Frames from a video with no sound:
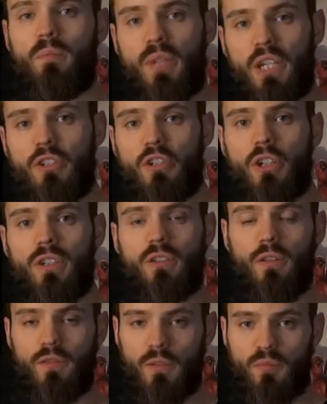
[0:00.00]
pictures
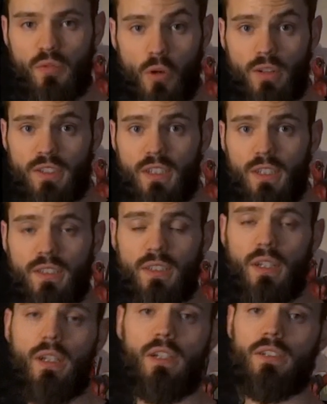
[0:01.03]
of the process,
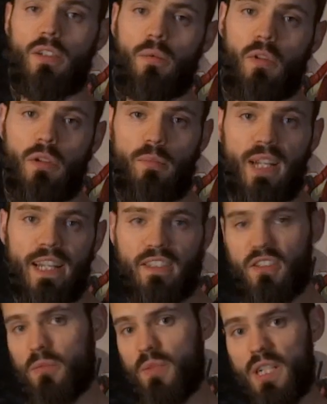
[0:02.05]
so I'm gonna blend
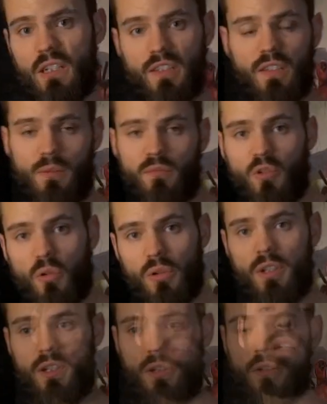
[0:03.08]
them in as I'm
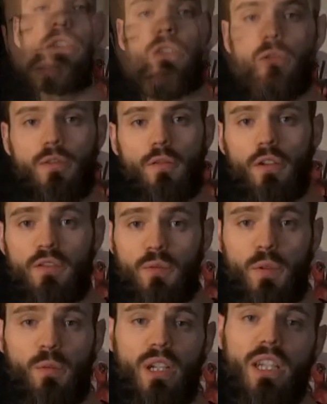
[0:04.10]
talking. So the first
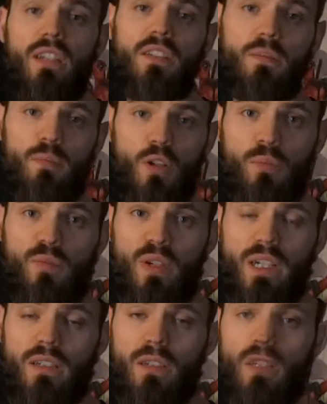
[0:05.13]
thing we need is a
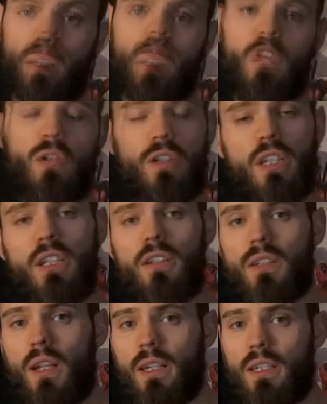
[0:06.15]
blueprint. You could either
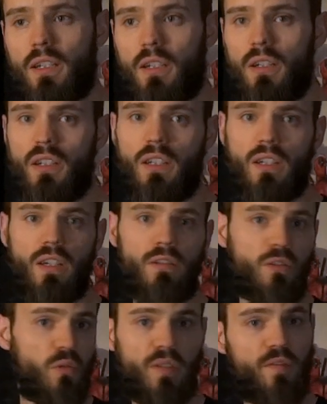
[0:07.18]
like
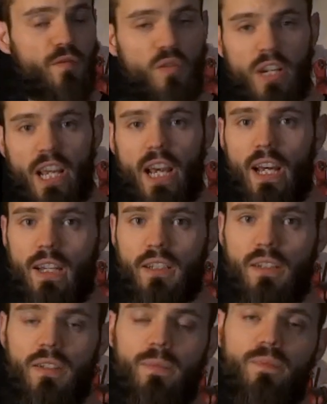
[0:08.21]
do it
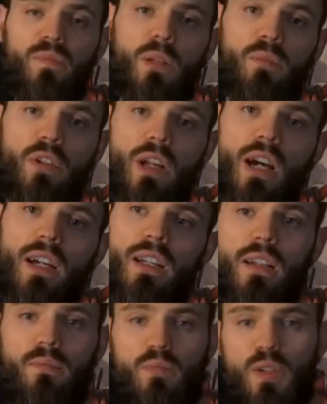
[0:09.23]
freehand, but
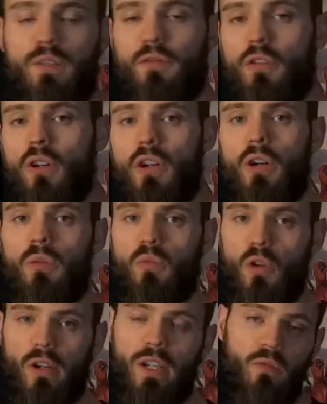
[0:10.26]
I prefer
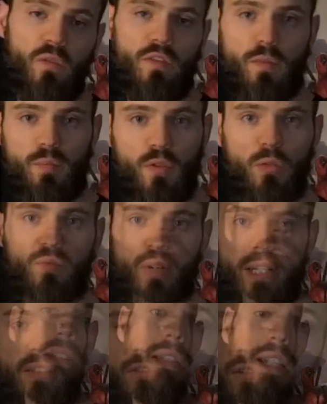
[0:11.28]
working with a
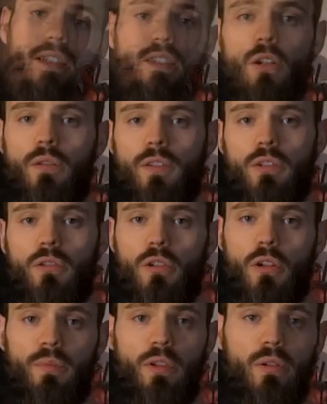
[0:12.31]
blueprint. Let's head over to the
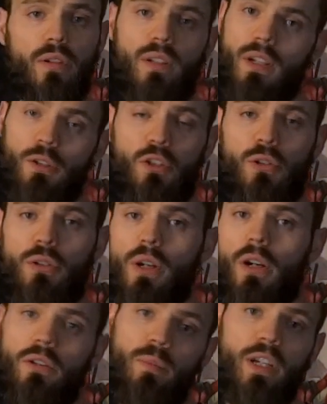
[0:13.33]
computer and I'll show you how
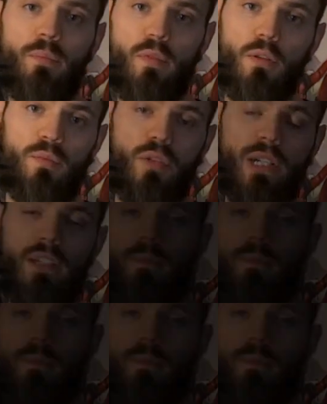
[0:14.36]
you make a blueprint.